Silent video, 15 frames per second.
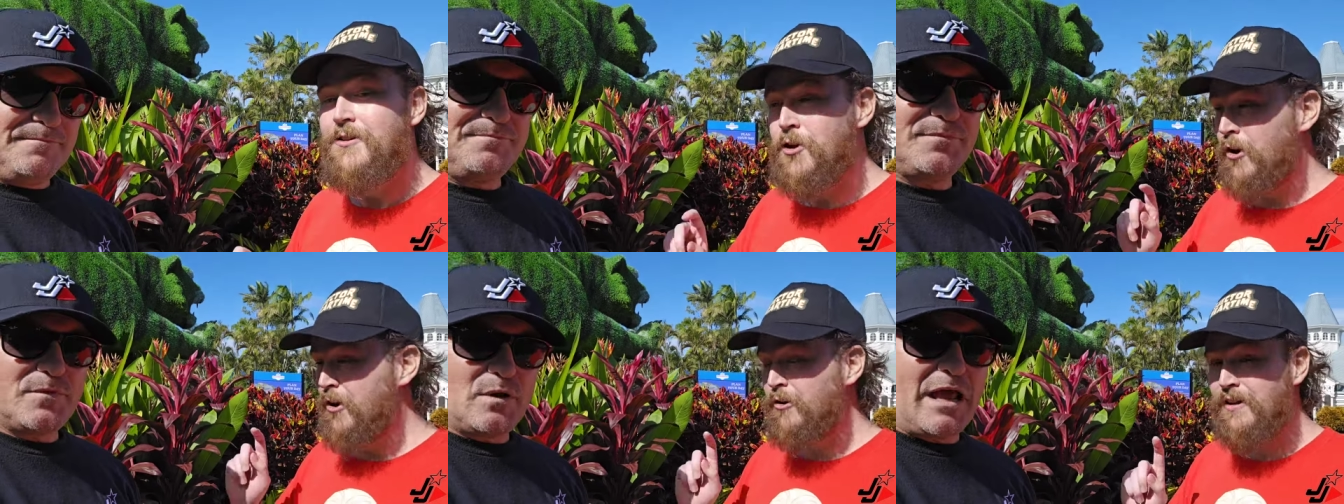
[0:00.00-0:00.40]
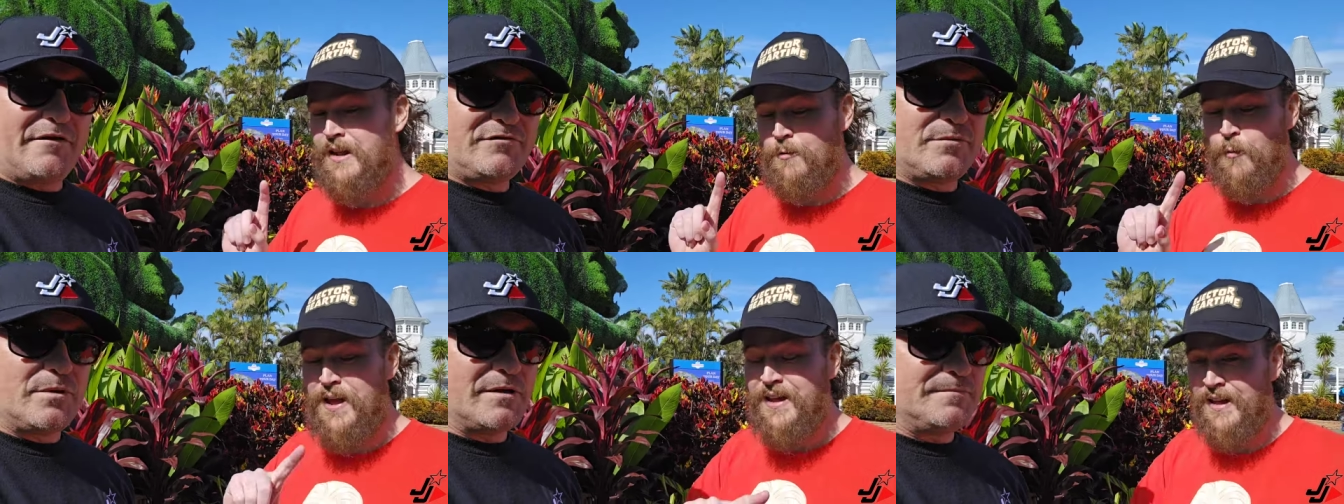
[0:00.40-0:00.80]
Not
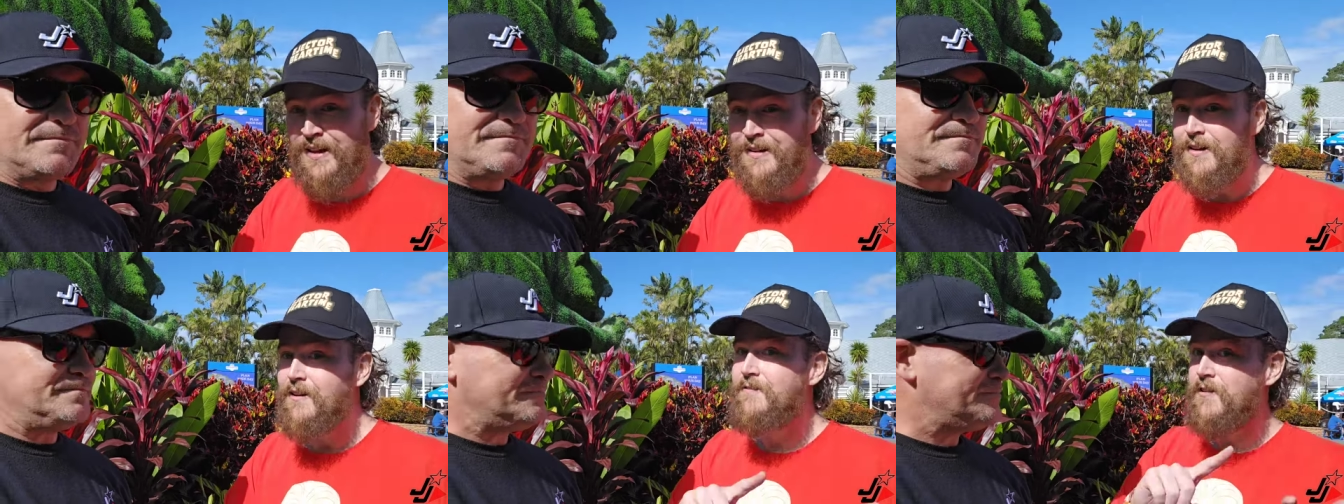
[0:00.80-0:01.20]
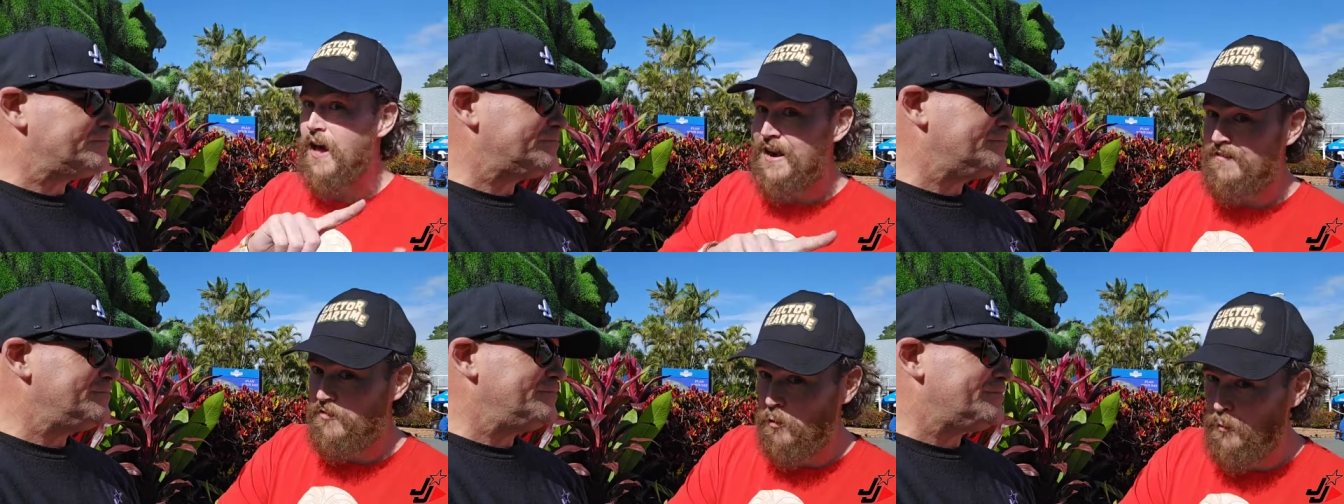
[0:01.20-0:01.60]
only Wicked,
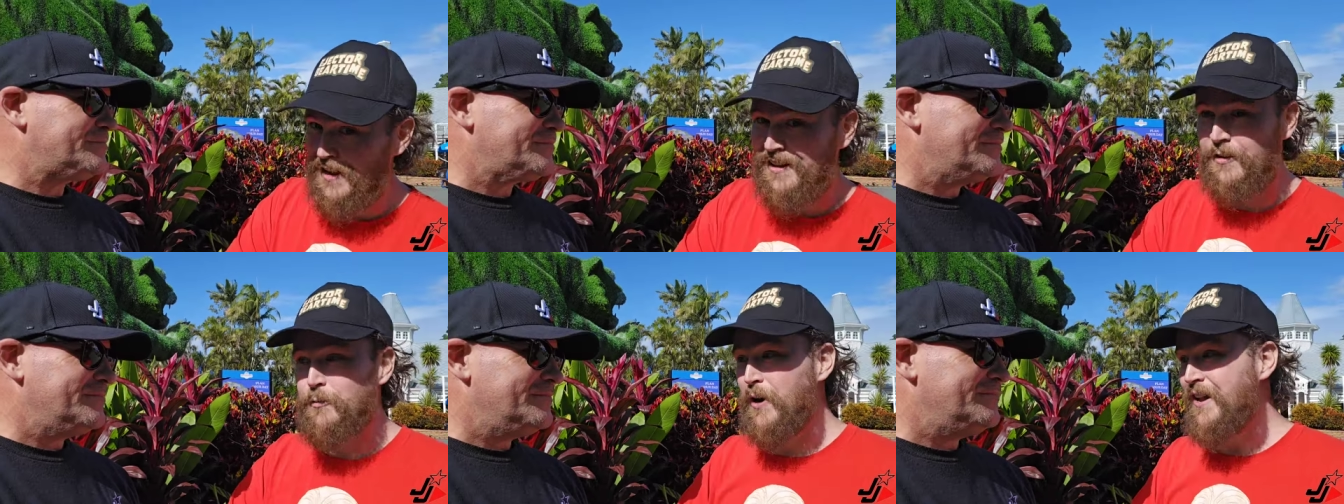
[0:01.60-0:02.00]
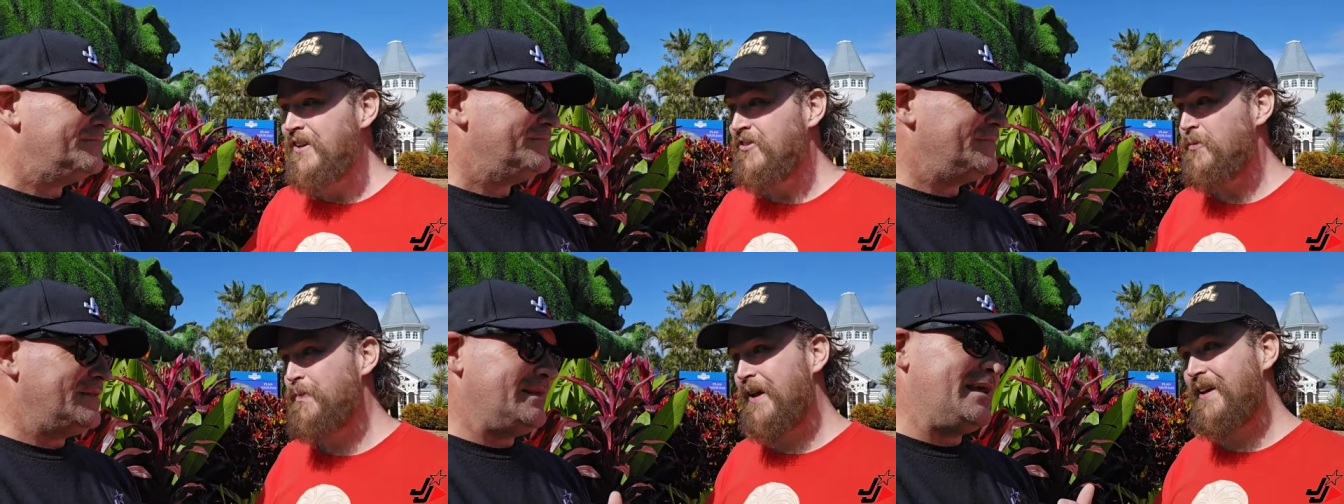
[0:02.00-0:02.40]
Flight of the Wicked
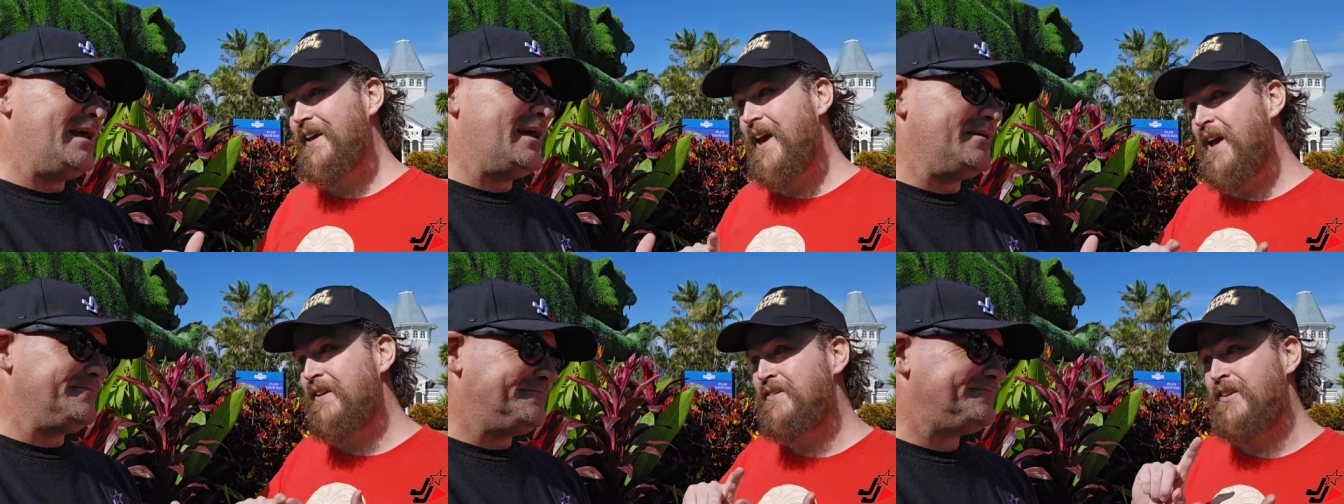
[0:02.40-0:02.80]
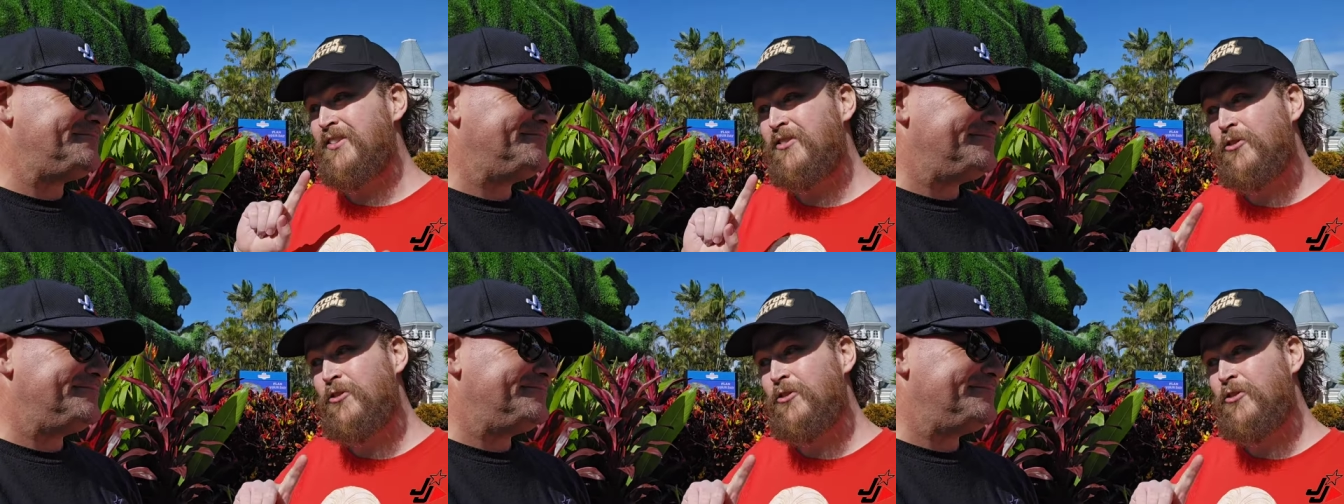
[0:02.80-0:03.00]
Witch, but Kansas